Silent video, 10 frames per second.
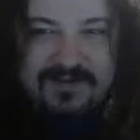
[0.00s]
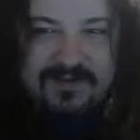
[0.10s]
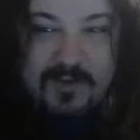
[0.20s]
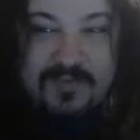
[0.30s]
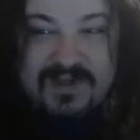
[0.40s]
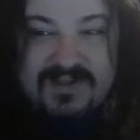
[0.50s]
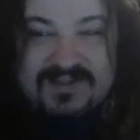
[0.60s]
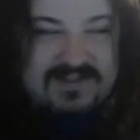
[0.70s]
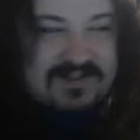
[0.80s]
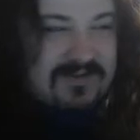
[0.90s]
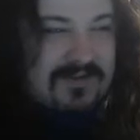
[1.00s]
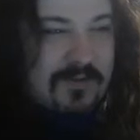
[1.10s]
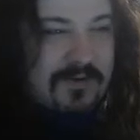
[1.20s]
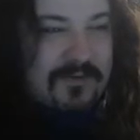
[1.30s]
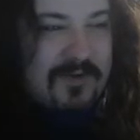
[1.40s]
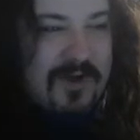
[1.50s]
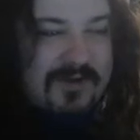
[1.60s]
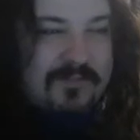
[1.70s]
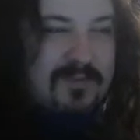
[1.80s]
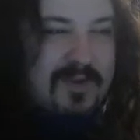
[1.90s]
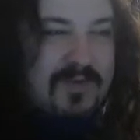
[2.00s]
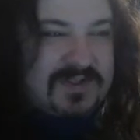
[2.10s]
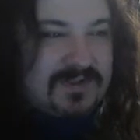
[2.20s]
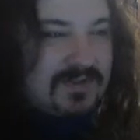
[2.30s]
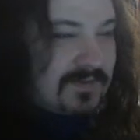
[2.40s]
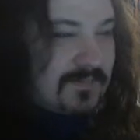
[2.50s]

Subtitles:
All because I did the order wrong with my wizard.